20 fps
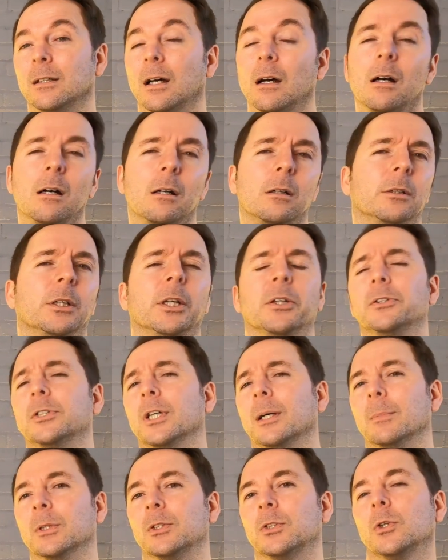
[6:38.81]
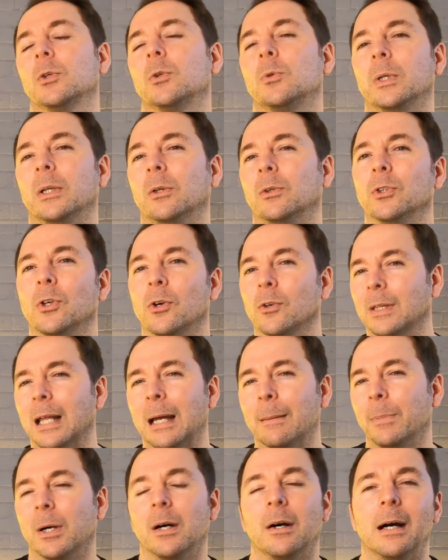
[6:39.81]
ah, oh, no time at all, it'll knock
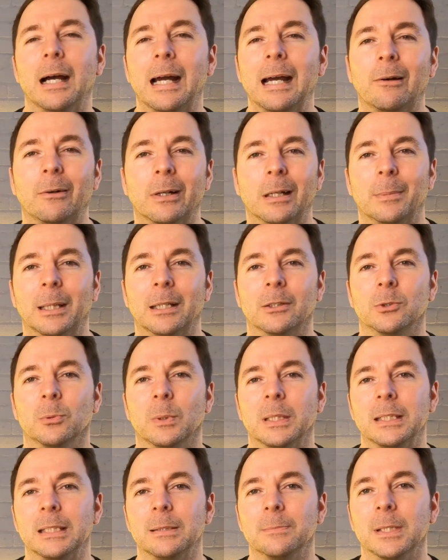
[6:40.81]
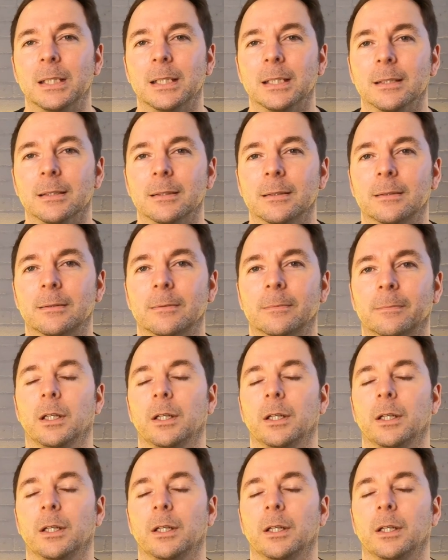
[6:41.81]
that part out in about 20 minutes.